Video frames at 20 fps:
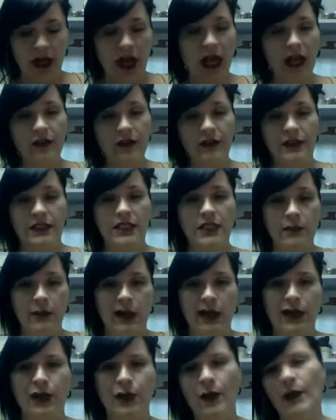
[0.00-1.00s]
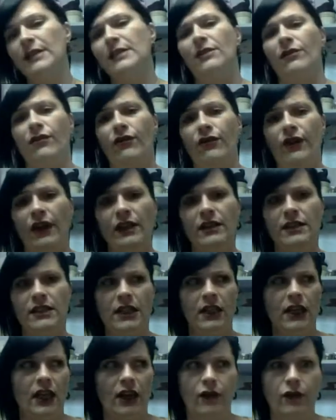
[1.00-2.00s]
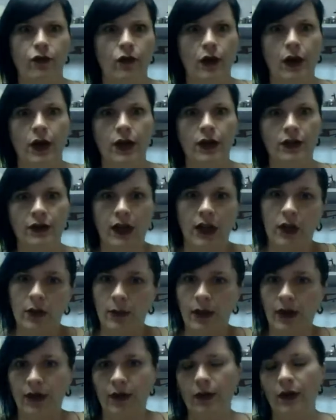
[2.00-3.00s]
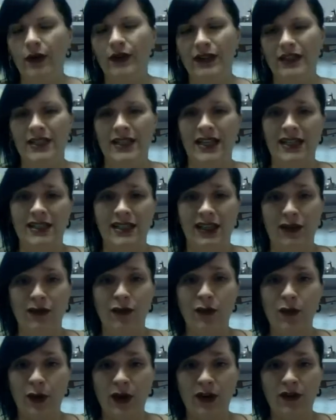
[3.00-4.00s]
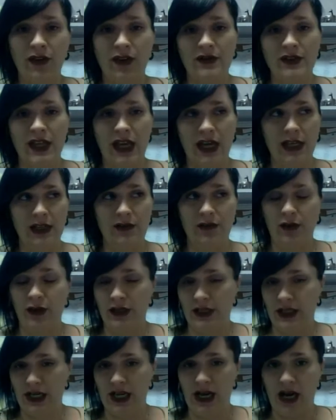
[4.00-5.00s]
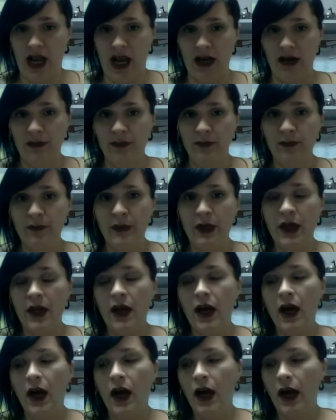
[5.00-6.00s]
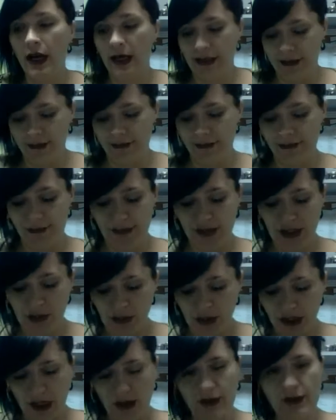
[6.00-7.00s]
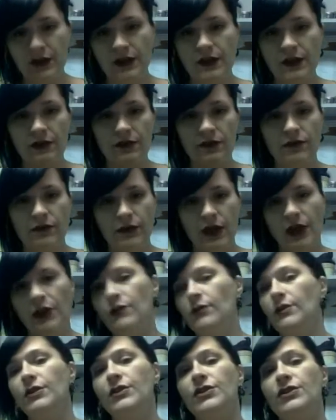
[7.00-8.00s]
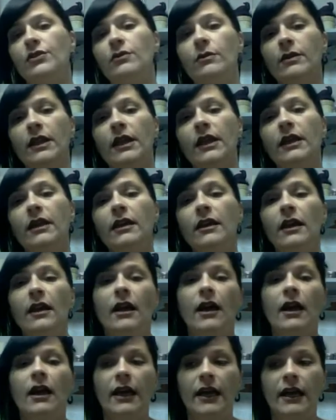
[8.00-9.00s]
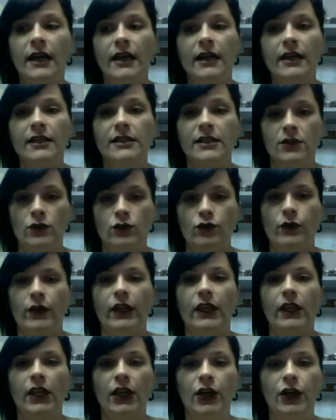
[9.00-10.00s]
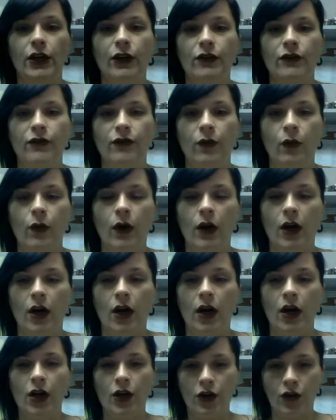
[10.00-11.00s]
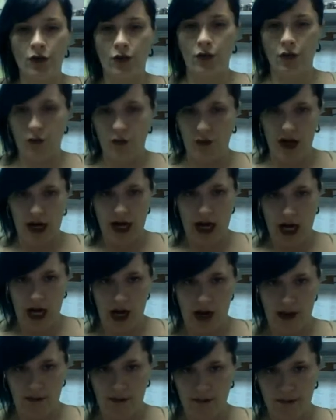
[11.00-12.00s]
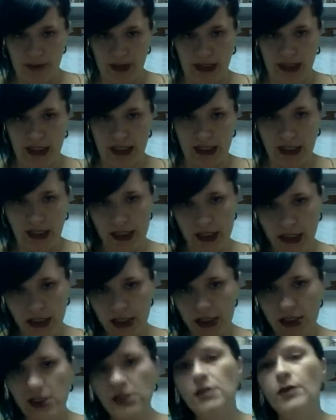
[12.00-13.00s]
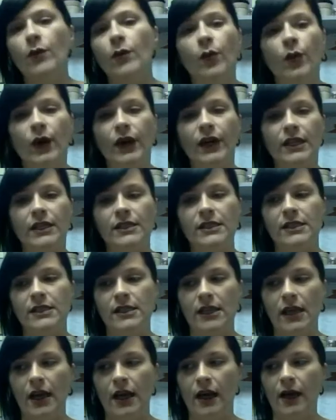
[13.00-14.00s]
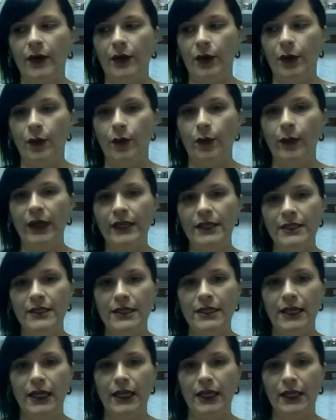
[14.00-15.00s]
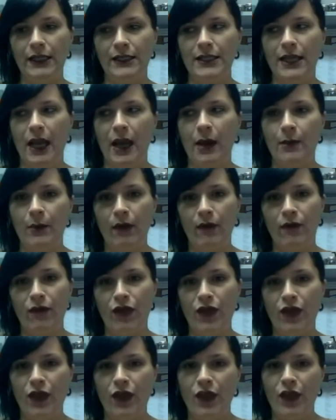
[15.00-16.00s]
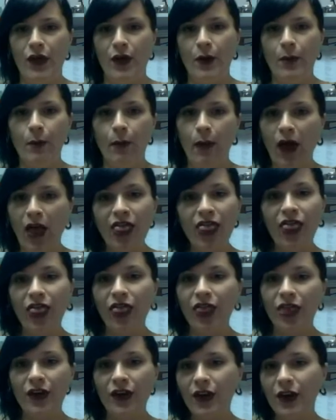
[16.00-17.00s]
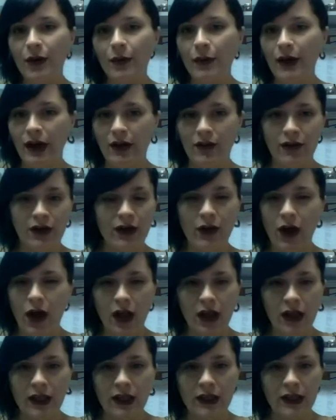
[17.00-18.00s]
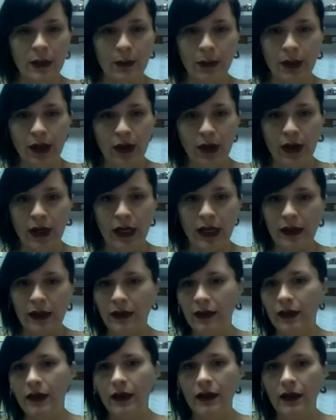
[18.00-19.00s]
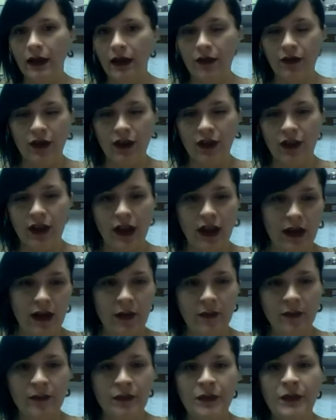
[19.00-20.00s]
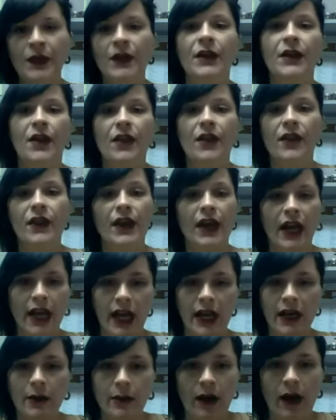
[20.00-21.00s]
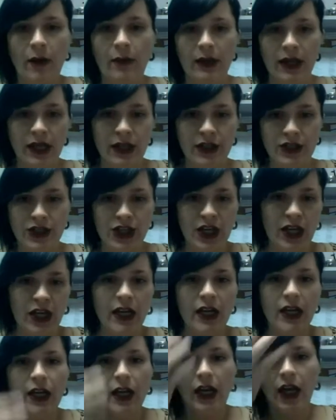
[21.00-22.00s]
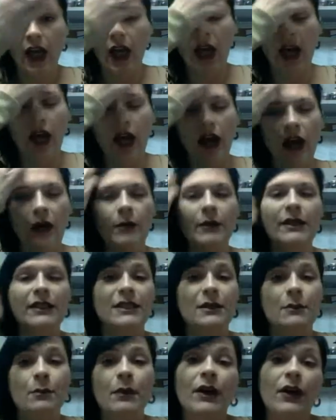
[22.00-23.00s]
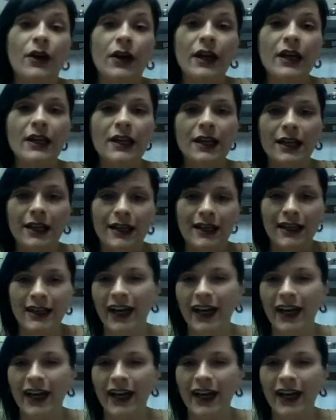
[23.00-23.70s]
I have a teammate who has a fancy like $400 microwave, and it takes like 45 seconds for it to get hot. Something else that you can do with it is it's really good for cramps when it's your red tent time of the month, or whatever you call it, the period, the everything that I hate about being a chick is the period.